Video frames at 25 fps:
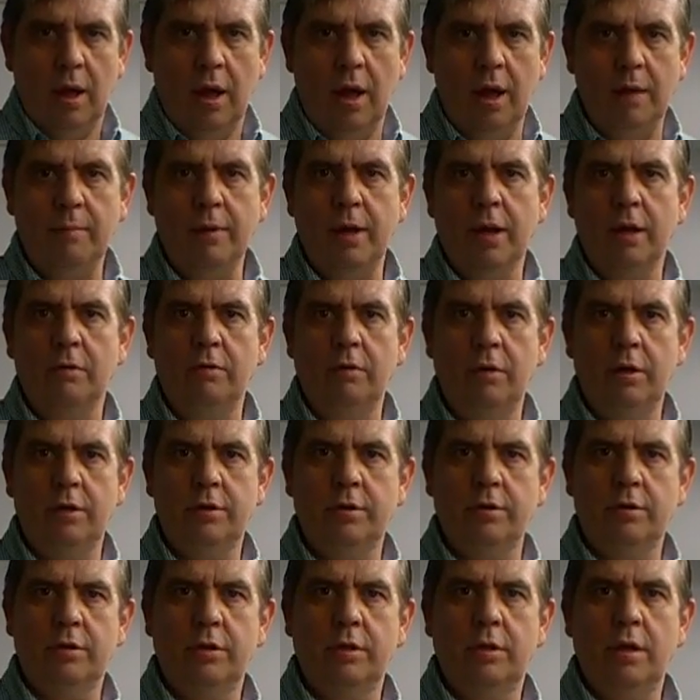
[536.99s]

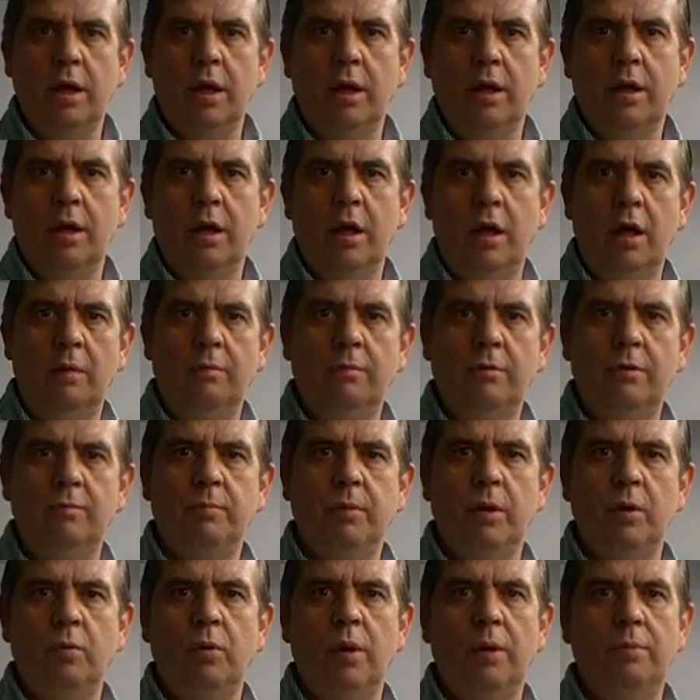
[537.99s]
HiMacResearch.com is
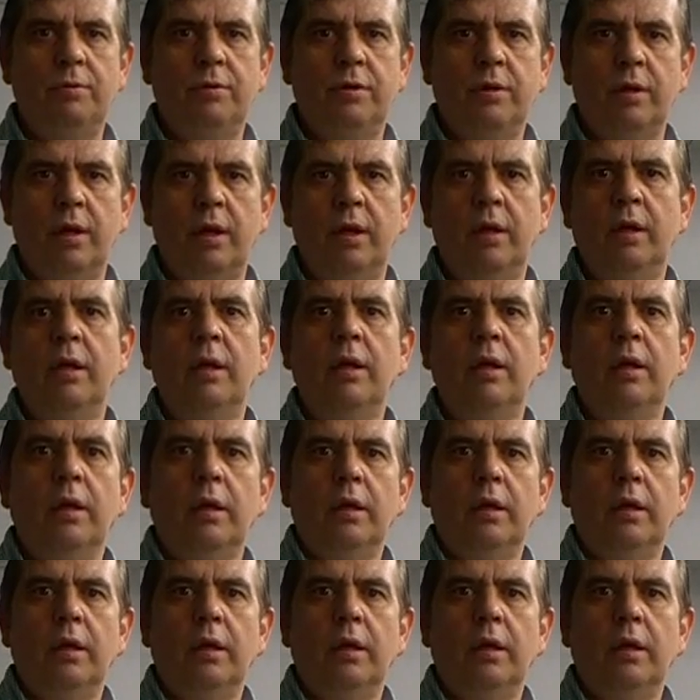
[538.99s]
my website.